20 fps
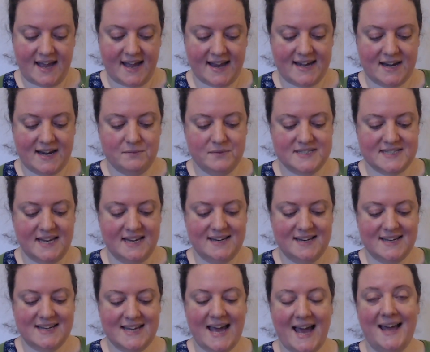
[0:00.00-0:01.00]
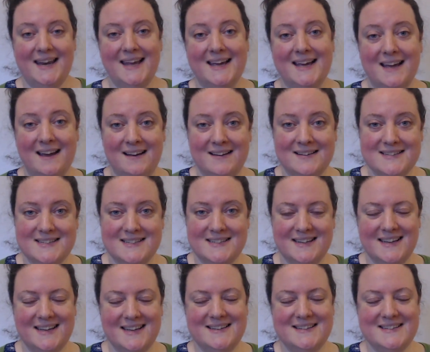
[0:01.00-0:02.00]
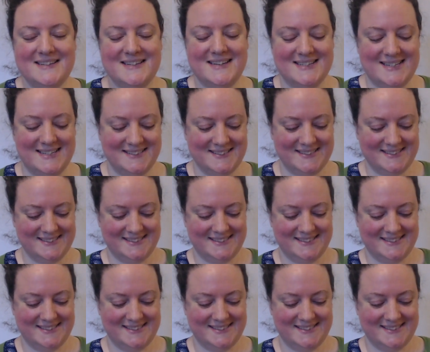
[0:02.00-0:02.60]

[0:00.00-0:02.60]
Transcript: And it was in Calicut, India.